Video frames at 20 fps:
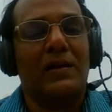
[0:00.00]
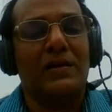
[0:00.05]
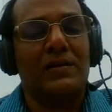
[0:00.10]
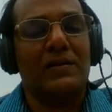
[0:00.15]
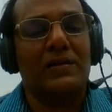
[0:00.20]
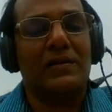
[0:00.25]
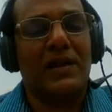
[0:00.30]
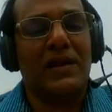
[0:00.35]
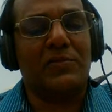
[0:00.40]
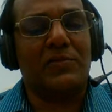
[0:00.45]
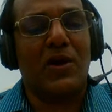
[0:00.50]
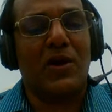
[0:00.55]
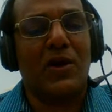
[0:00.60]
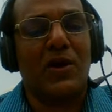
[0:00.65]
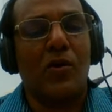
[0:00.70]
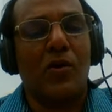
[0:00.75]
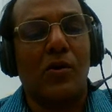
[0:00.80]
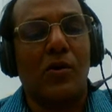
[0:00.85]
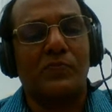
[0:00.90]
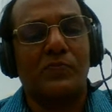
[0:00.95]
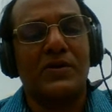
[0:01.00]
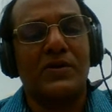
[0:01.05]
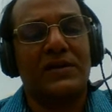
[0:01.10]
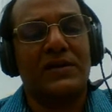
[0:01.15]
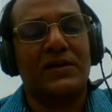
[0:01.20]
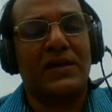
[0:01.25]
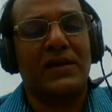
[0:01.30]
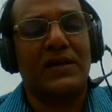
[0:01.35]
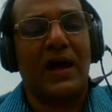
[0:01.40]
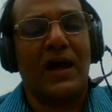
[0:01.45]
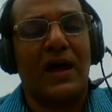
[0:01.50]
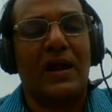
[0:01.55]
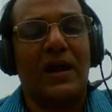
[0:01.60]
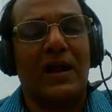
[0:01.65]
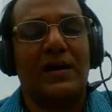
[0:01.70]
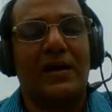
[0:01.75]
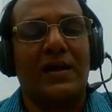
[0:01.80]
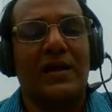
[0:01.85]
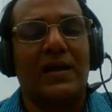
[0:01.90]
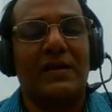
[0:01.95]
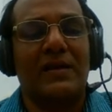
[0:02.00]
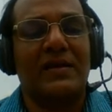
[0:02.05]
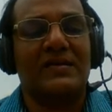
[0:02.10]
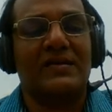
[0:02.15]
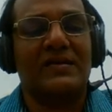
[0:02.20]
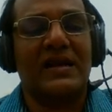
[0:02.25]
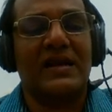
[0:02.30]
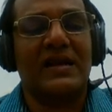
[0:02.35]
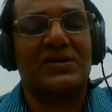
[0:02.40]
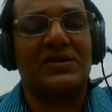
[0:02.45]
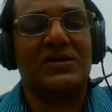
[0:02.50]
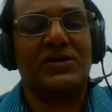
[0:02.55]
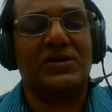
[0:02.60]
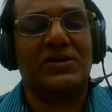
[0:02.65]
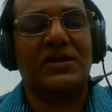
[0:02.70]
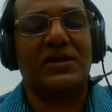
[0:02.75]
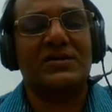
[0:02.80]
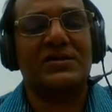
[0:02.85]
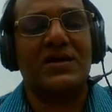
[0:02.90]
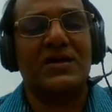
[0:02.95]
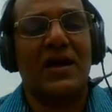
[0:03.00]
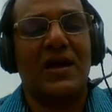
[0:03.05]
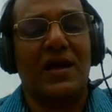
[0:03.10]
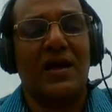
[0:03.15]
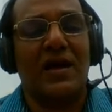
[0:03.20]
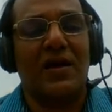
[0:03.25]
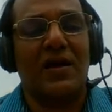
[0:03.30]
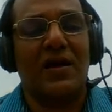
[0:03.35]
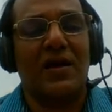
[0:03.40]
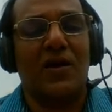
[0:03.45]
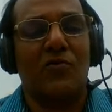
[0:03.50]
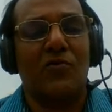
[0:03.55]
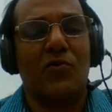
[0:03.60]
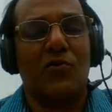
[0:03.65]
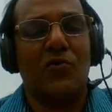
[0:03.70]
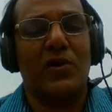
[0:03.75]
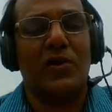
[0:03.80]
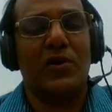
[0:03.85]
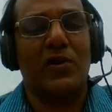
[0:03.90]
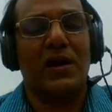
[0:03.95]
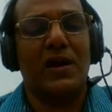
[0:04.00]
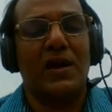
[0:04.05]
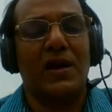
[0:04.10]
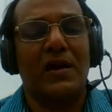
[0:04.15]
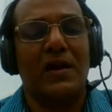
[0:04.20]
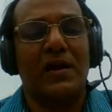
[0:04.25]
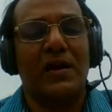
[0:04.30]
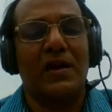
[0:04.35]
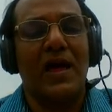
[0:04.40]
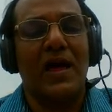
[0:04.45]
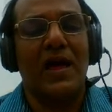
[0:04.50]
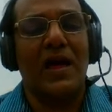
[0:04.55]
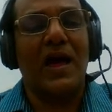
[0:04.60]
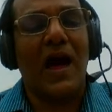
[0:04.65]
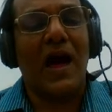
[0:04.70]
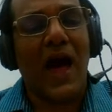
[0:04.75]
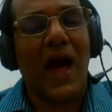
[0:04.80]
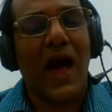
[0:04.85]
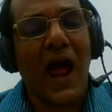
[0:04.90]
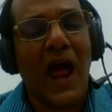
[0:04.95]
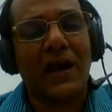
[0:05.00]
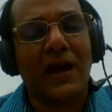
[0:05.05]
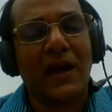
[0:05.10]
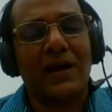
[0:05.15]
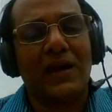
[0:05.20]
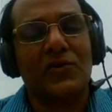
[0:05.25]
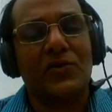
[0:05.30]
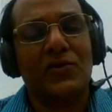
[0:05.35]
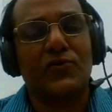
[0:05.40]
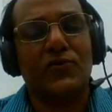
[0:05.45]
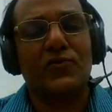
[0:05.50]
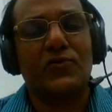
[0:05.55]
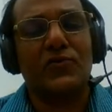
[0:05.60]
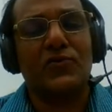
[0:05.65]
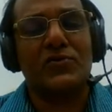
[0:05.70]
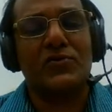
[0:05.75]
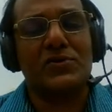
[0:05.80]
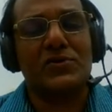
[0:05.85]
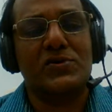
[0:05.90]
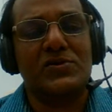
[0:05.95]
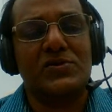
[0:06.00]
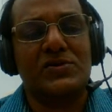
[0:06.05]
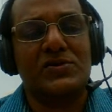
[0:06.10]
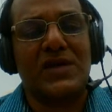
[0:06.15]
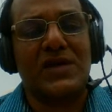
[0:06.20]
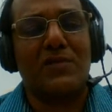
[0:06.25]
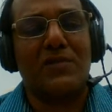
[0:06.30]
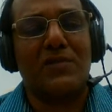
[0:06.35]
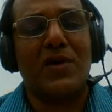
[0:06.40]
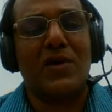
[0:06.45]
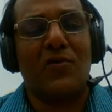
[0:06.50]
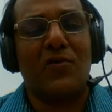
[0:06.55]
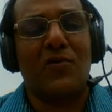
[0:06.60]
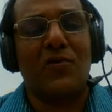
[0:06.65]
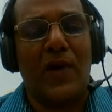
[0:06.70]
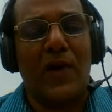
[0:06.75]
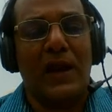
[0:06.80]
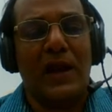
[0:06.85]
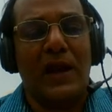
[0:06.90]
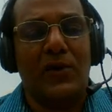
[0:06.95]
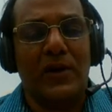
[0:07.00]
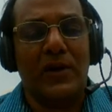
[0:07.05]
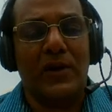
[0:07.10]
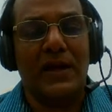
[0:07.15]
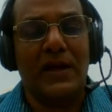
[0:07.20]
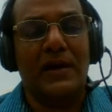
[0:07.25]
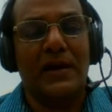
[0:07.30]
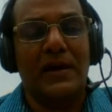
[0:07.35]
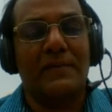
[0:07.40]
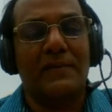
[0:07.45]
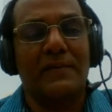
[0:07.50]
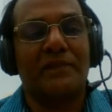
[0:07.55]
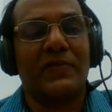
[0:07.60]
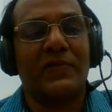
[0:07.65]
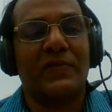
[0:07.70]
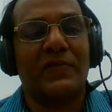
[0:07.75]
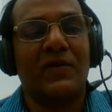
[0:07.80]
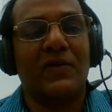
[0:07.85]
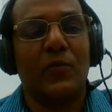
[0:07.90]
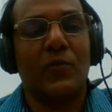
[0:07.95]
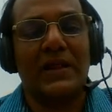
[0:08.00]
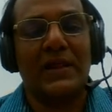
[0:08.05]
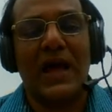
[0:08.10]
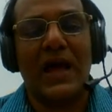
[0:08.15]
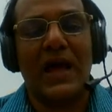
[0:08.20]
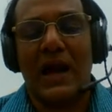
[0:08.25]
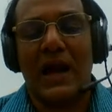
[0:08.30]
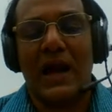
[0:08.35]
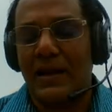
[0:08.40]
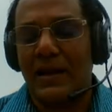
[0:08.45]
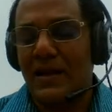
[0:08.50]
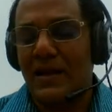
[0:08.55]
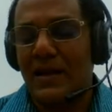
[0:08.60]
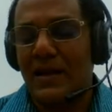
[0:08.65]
Let me hope that these lectures would add to some value here. With that,